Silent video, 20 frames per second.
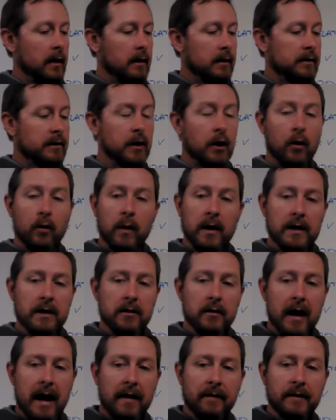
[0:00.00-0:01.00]
So when
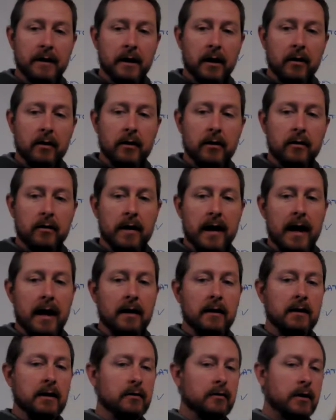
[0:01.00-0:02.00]
you have to go do
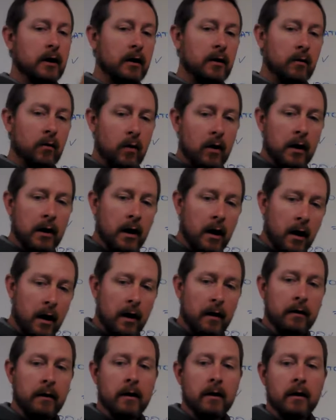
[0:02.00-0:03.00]
that, you turn one
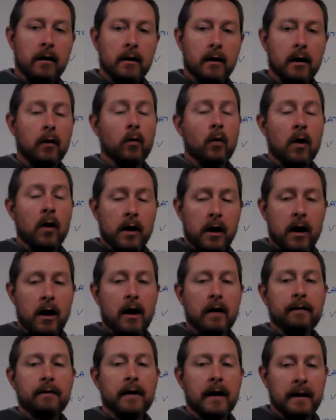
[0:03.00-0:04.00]

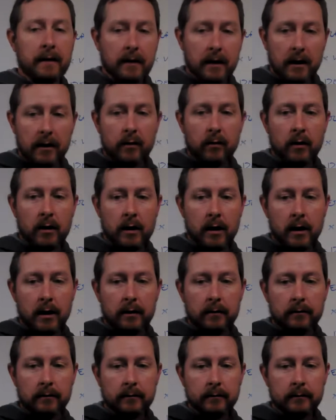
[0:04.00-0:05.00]
off and the other one